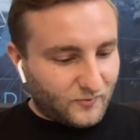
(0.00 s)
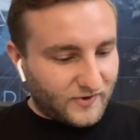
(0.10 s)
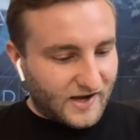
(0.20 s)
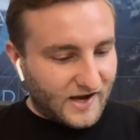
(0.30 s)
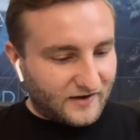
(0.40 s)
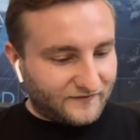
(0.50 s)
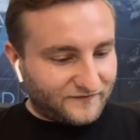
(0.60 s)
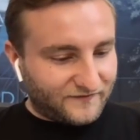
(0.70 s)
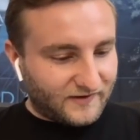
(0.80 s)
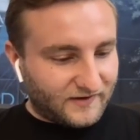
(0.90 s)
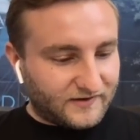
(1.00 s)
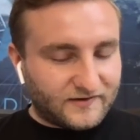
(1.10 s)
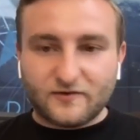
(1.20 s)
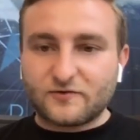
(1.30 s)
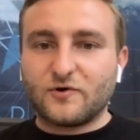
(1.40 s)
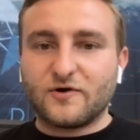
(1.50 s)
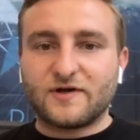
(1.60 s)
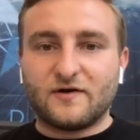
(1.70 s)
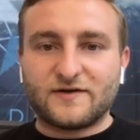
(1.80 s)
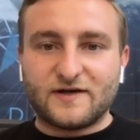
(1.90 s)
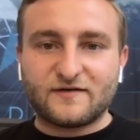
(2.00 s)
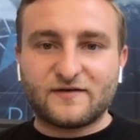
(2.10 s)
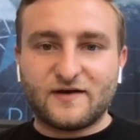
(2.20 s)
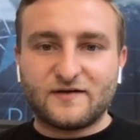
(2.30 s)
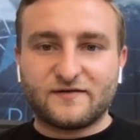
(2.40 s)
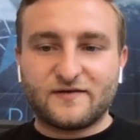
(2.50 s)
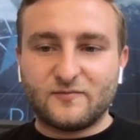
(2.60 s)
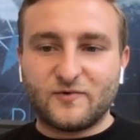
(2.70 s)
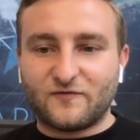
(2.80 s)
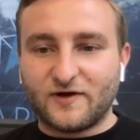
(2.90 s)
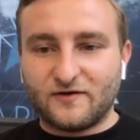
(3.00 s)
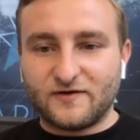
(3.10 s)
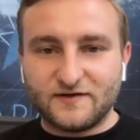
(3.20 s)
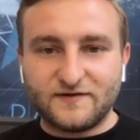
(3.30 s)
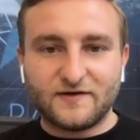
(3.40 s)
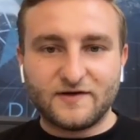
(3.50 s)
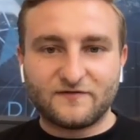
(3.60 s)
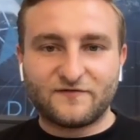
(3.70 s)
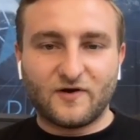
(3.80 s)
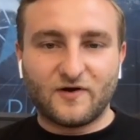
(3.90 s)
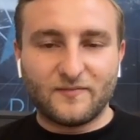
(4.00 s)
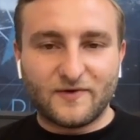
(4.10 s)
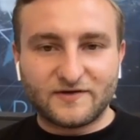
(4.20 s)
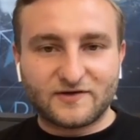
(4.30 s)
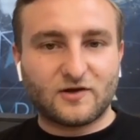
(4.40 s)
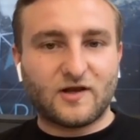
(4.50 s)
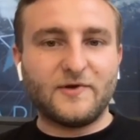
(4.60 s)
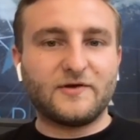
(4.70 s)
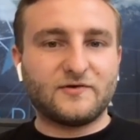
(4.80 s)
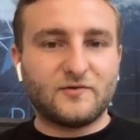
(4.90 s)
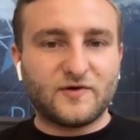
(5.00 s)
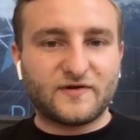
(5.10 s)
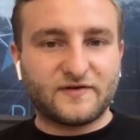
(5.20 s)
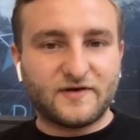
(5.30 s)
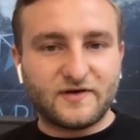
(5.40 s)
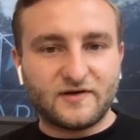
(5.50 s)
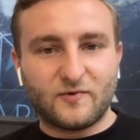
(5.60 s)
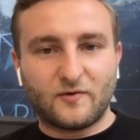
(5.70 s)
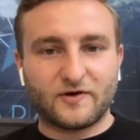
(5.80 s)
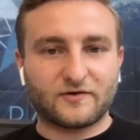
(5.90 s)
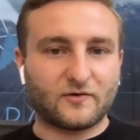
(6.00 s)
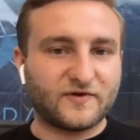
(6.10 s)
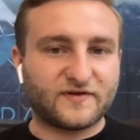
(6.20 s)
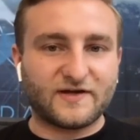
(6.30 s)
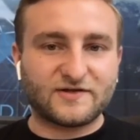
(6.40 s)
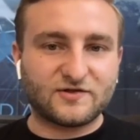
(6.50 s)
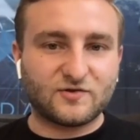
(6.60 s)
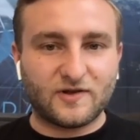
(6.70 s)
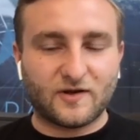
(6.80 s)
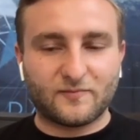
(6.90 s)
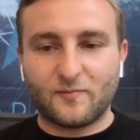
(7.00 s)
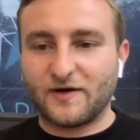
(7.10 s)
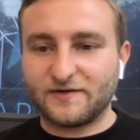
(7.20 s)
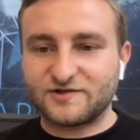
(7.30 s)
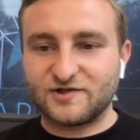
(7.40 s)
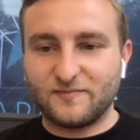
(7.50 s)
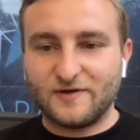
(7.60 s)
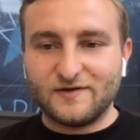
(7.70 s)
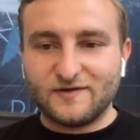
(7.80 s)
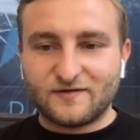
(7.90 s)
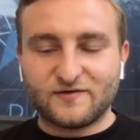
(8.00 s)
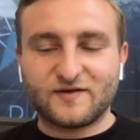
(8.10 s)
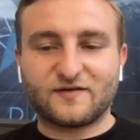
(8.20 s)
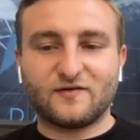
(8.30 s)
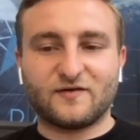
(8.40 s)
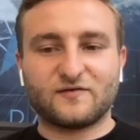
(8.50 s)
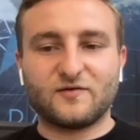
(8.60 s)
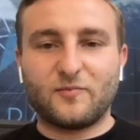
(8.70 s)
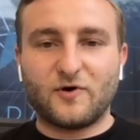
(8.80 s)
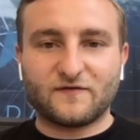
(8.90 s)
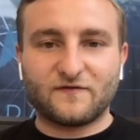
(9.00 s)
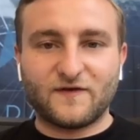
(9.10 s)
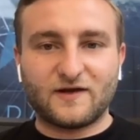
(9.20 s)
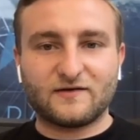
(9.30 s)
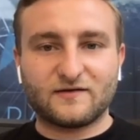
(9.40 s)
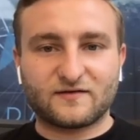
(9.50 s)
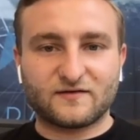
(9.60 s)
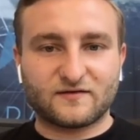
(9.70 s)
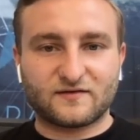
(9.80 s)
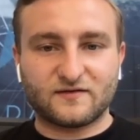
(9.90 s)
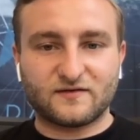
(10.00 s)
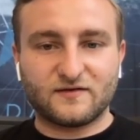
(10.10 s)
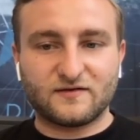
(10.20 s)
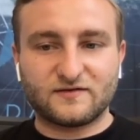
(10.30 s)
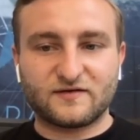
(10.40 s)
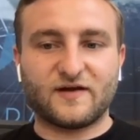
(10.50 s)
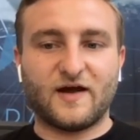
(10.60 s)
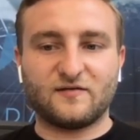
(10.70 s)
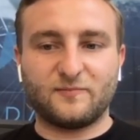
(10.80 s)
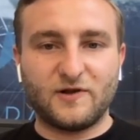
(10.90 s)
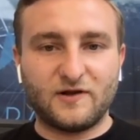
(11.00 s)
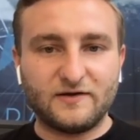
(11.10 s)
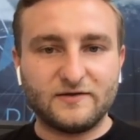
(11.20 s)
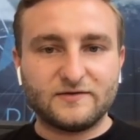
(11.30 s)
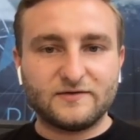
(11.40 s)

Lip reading: We have now growing our data science team. We have right now an intern here from the Columbia University, where we're in conversation to build up a partnership. So this is also an important thing. It's the science pillar.